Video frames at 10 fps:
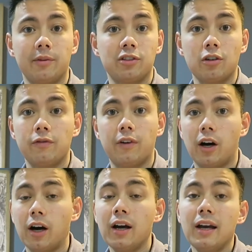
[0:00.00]
and so
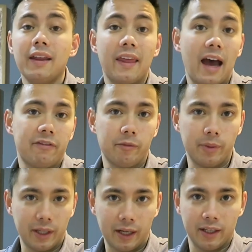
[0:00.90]
far there haven't
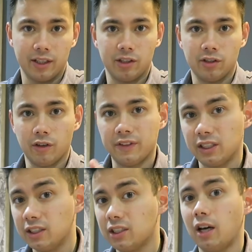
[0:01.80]
been any issues.
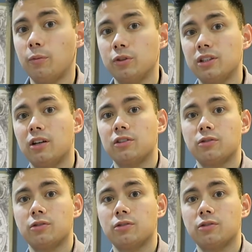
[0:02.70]
Obviously, time will tell.